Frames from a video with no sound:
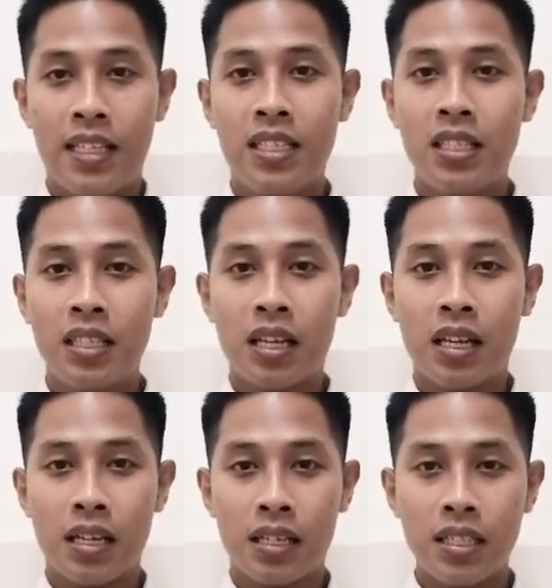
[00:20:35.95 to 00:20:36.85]

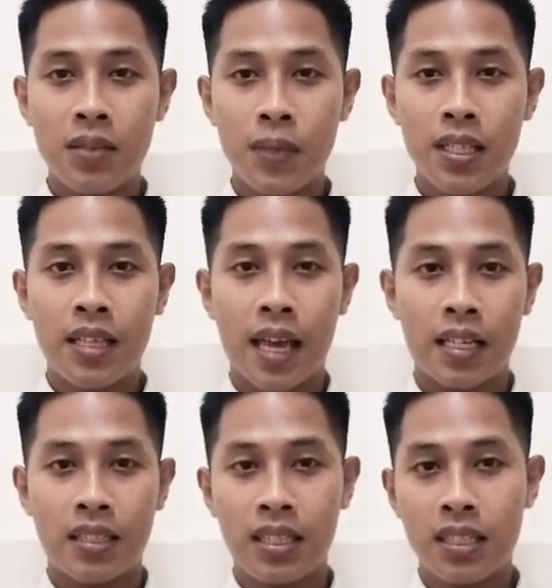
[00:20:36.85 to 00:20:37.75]
This means
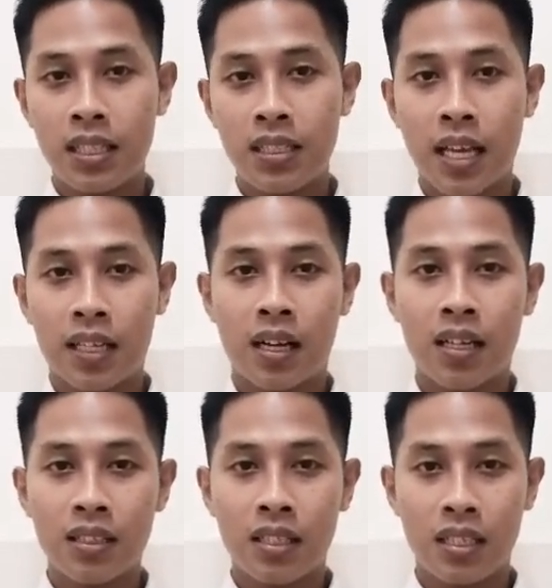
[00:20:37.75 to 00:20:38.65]
that cities and
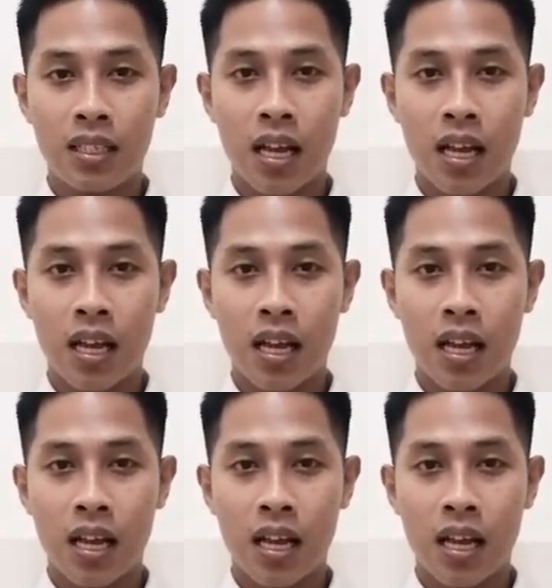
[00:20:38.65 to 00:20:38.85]
countries